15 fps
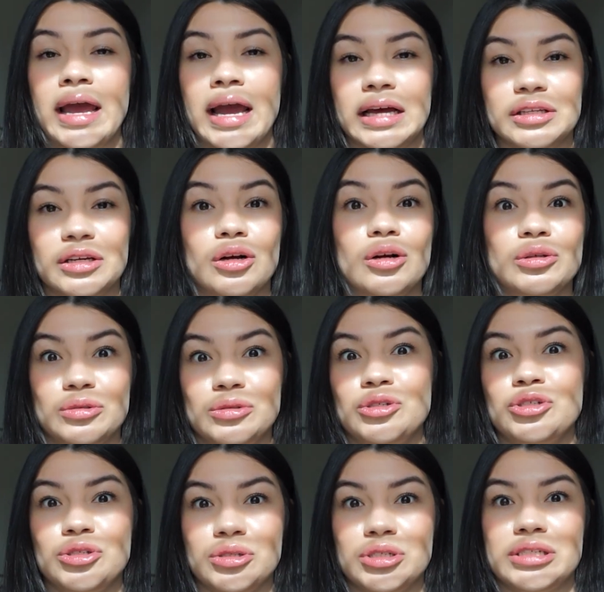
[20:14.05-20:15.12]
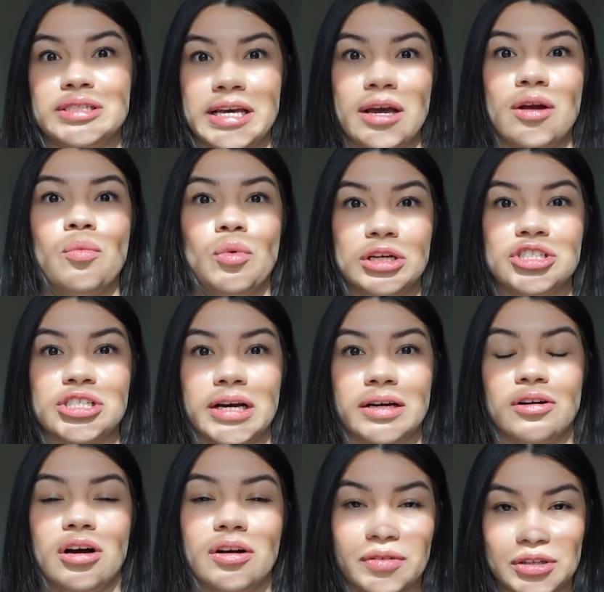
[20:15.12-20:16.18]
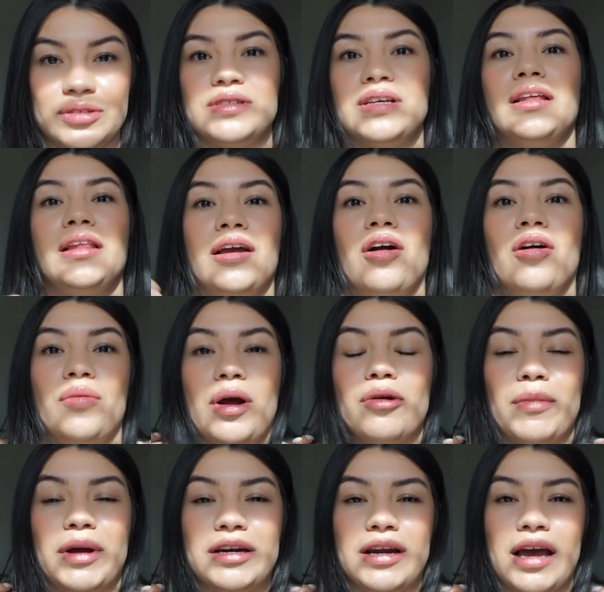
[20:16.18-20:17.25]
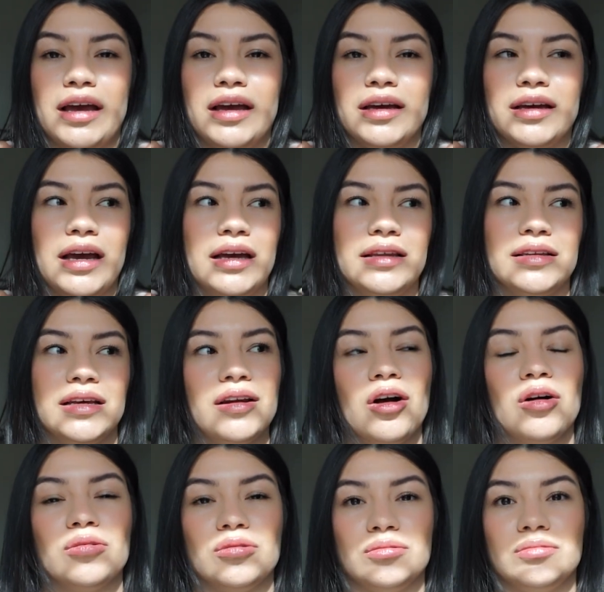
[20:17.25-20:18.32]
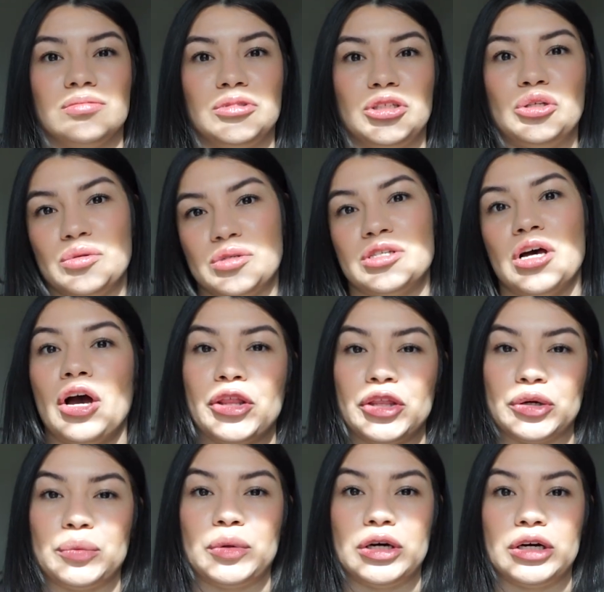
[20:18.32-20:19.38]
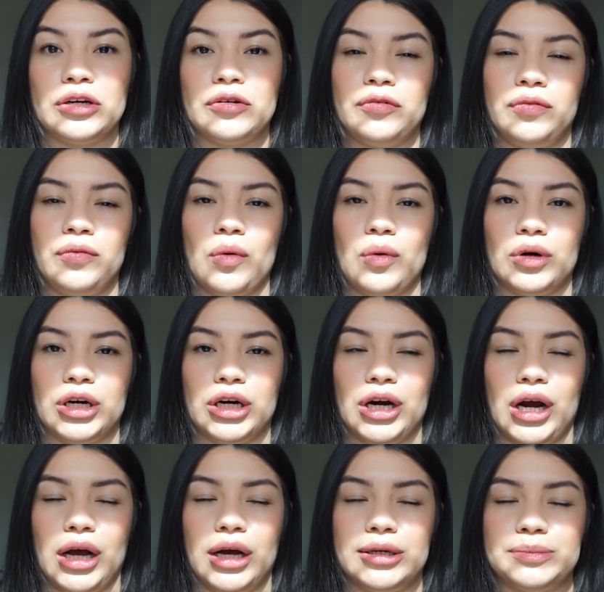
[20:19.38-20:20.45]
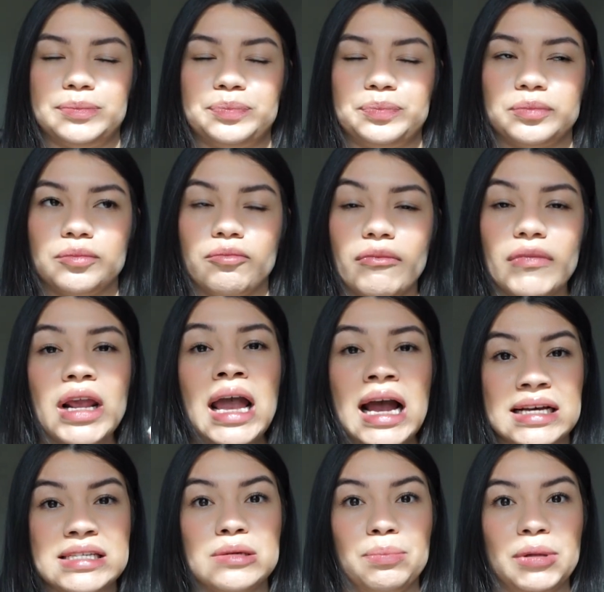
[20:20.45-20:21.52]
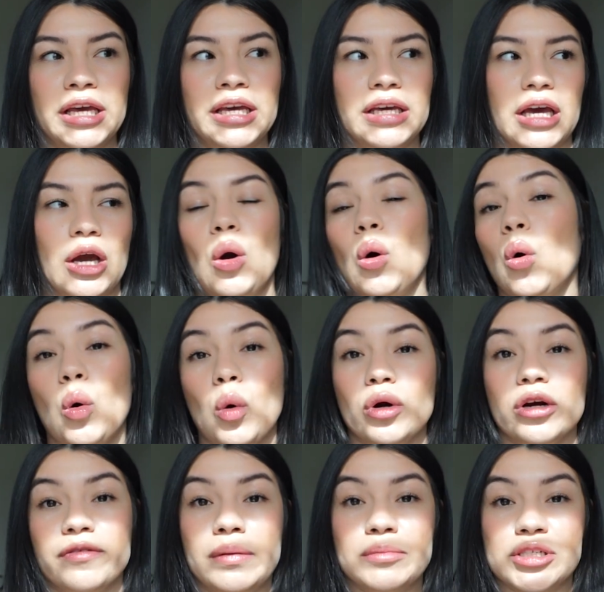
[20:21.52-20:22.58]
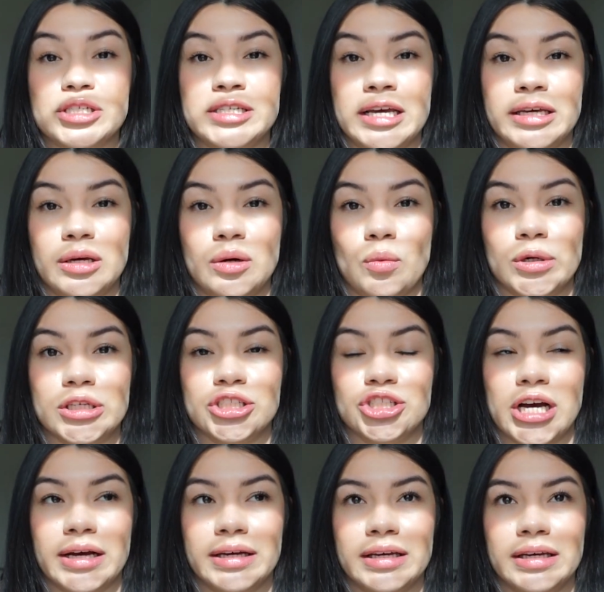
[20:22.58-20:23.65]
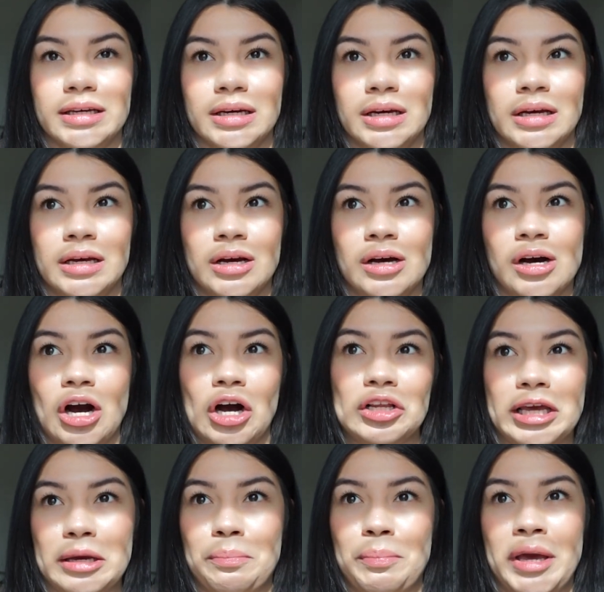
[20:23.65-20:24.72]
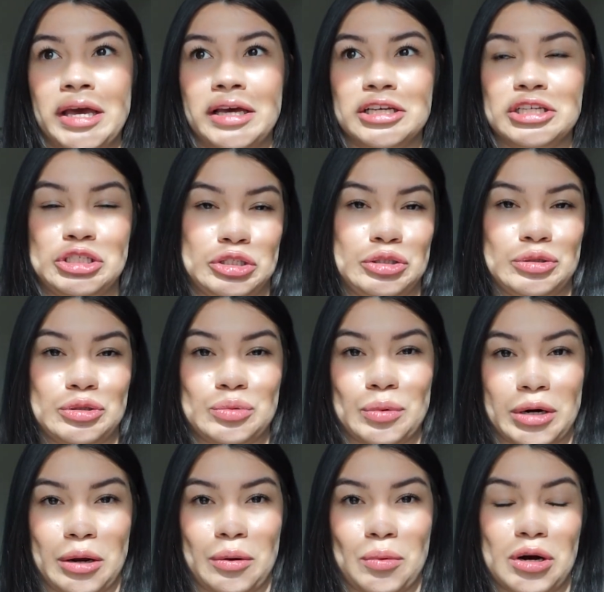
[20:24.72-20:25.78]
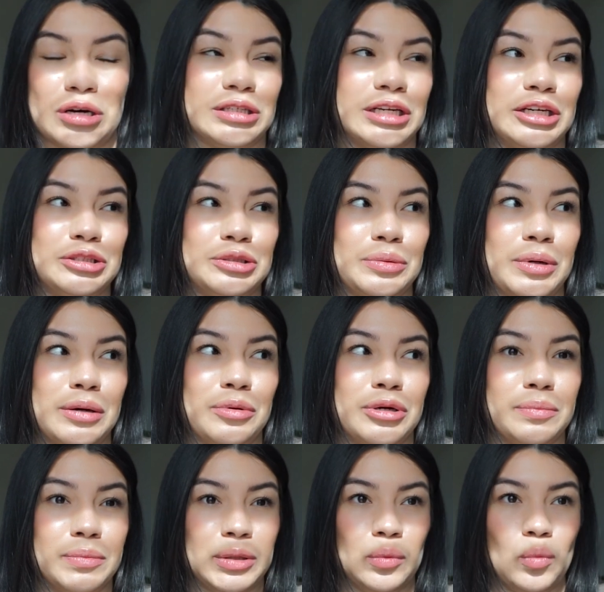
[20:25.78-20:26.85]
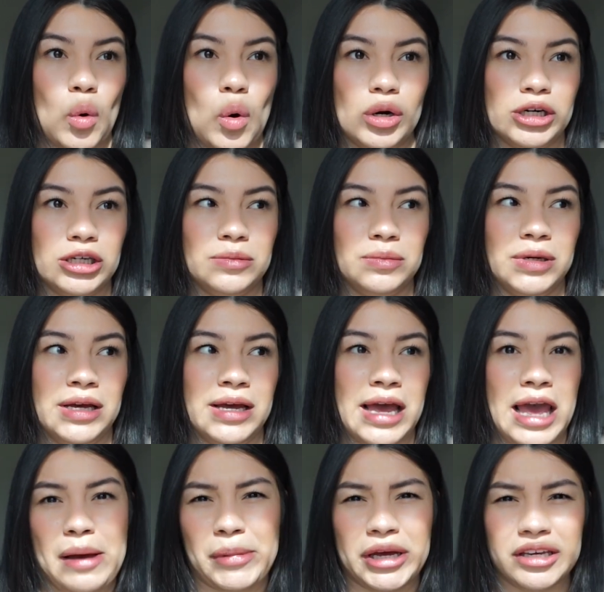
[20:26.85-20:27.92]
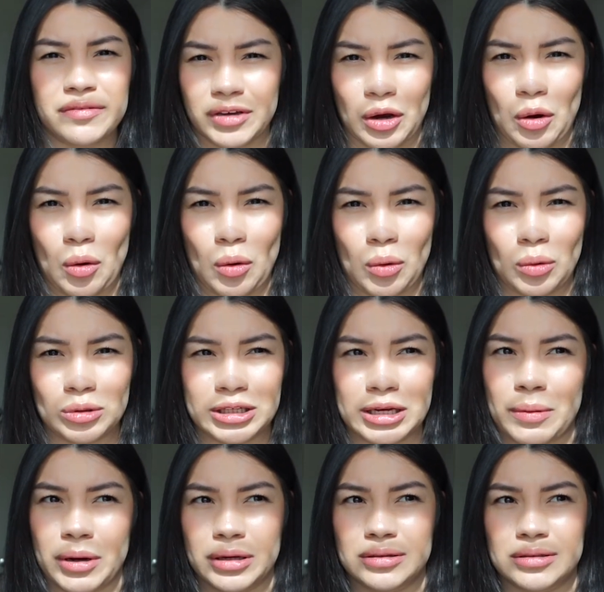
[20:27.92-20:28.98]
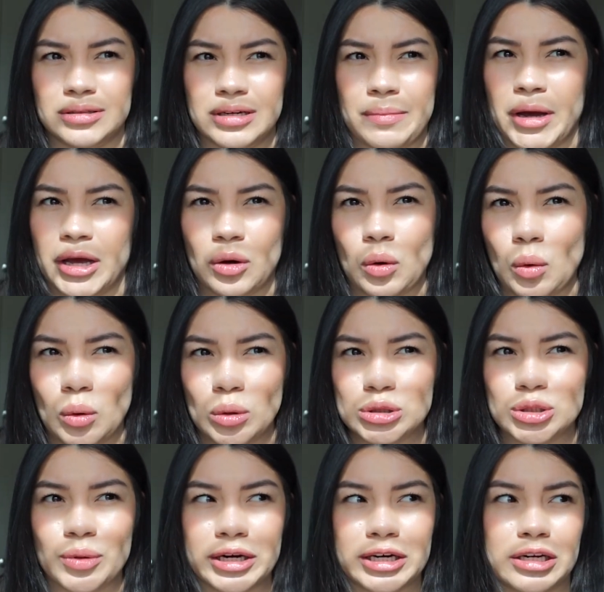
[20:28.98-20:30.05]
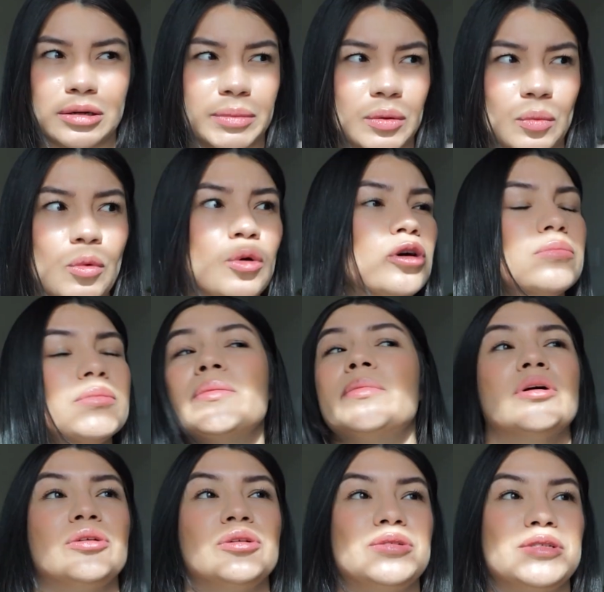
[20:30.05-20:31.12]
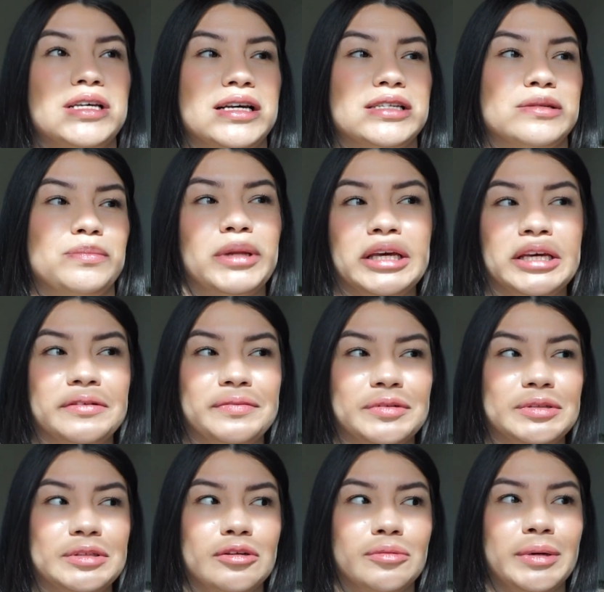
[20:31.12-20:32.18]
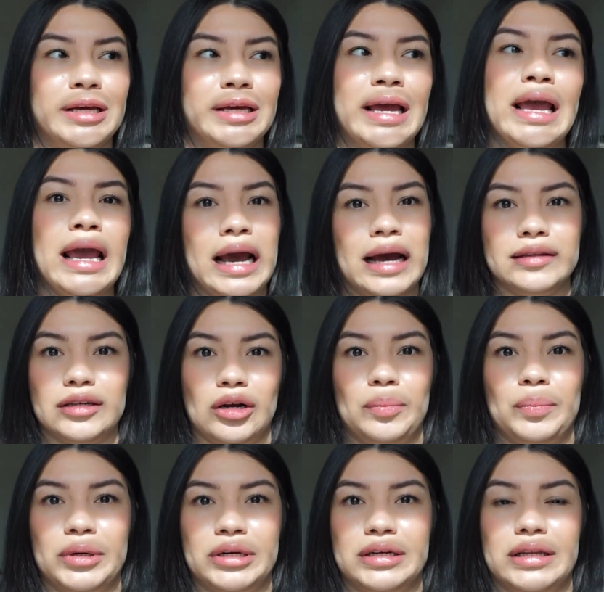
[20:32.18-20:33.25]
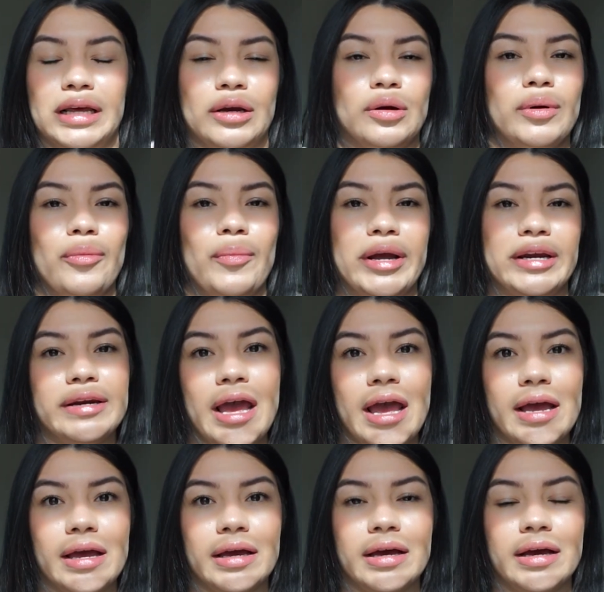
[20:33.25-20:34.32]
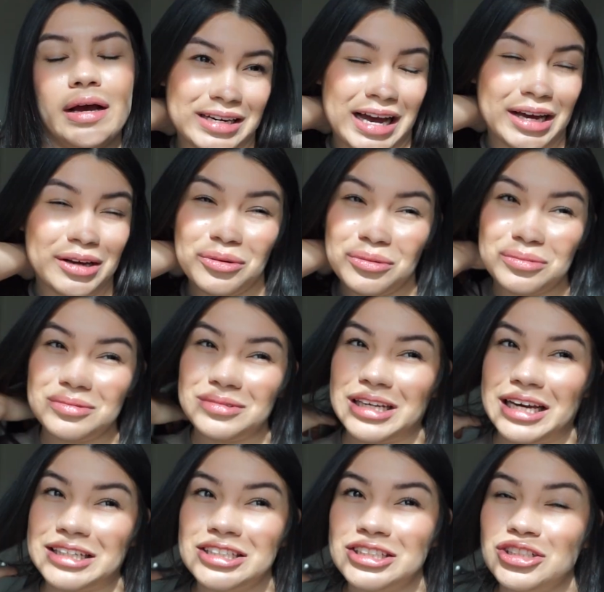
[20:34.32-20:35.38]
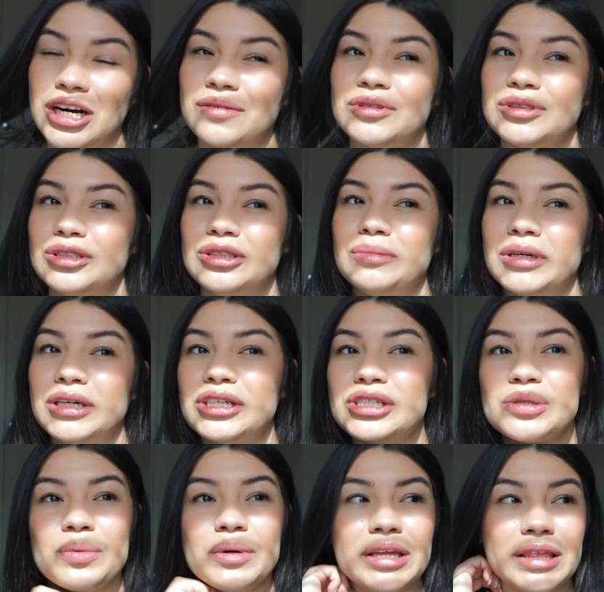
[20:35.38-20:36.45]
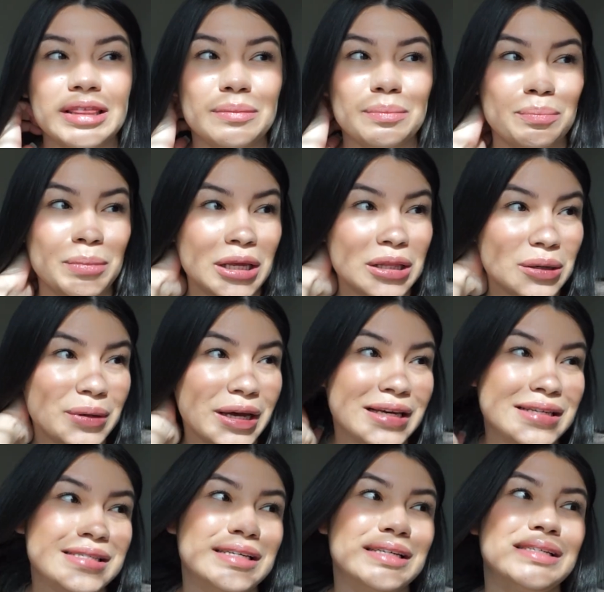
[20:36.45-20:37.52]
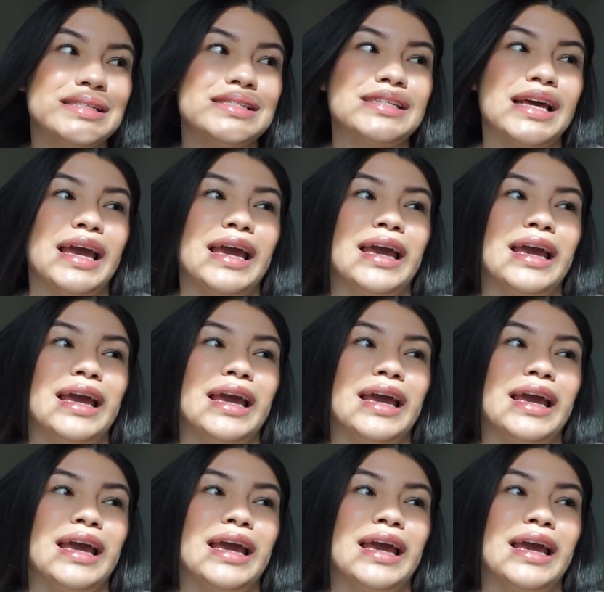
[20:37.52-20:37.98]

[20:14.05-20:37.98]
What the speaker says: And then I'll usually take one jacket off and use that like around my neck. And then I'll use the other one for as a blanket. Or if I'm just taking one jacket, I'll like pick and choose what I want. Like, do I want to be warm? Am I even cold? Am I cold? Do I need to be warm? Maybe I'll use that as a blanket for a little bit, and then I'll put it like around my neck. I don't like to travel too much with pillowcases